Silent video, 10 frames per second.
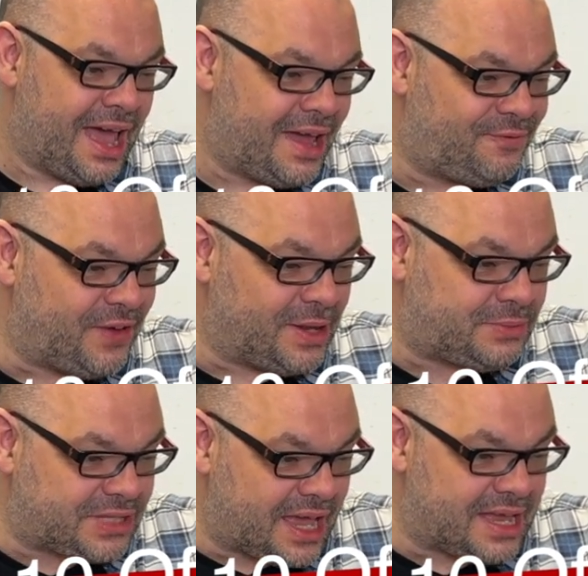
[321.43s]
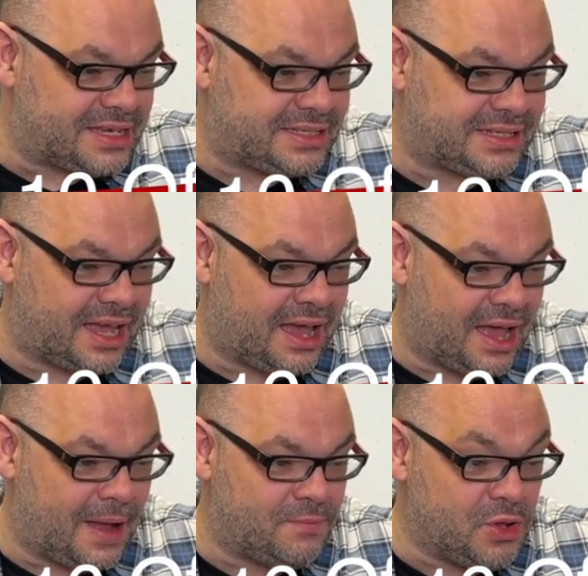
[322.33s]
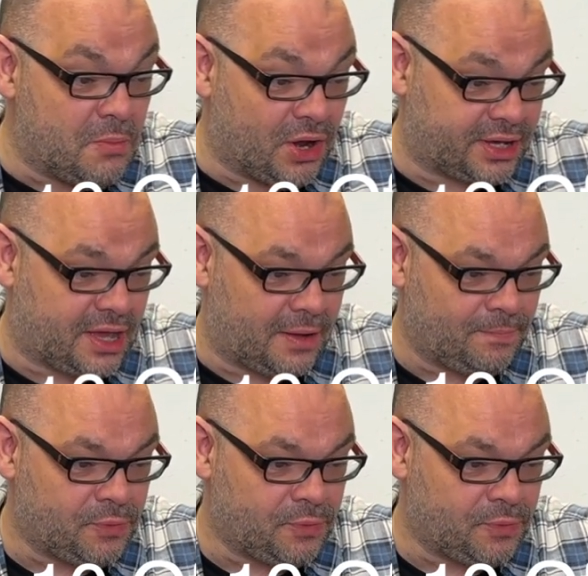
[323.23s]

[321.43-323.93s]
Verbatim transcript: And Philip says, uh, Mnemonica,